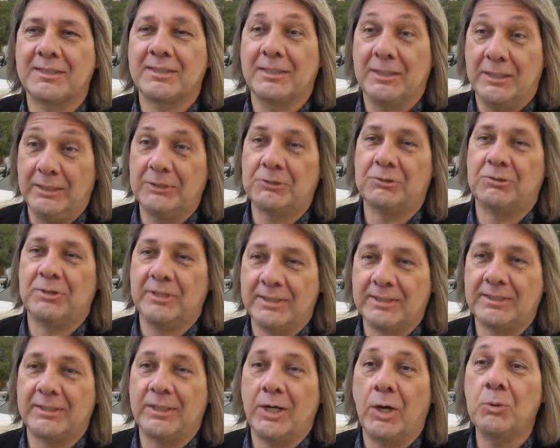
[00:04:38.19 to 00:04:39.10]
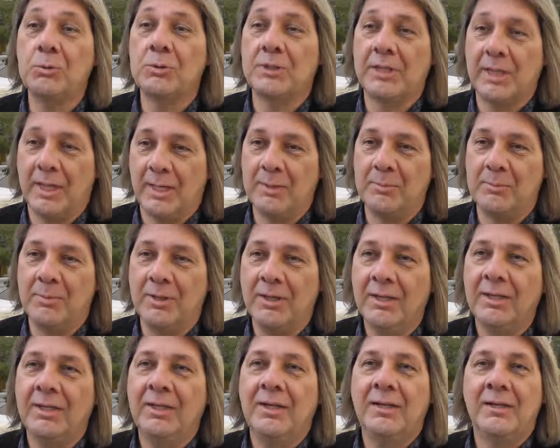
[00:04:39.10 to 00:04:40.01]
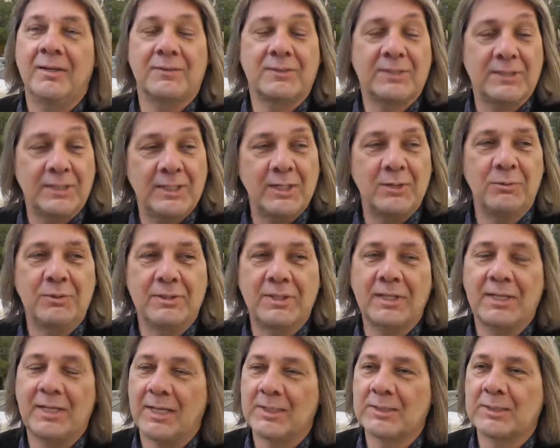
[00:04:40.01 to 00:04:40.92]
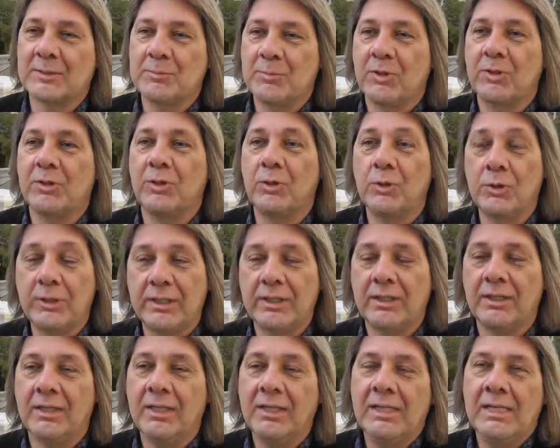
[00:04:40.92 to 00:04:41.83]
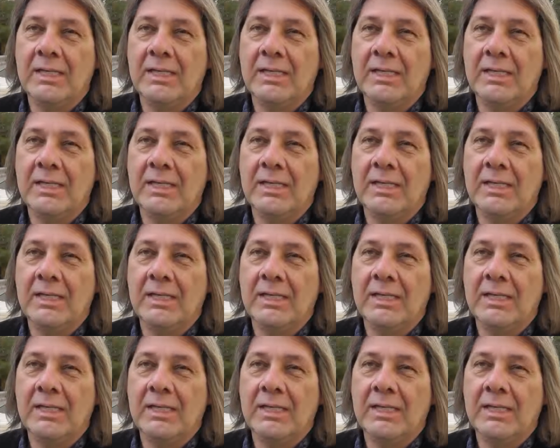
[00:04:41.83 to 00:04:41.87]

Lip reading: It literally is the old game of sitting with the customer and looking.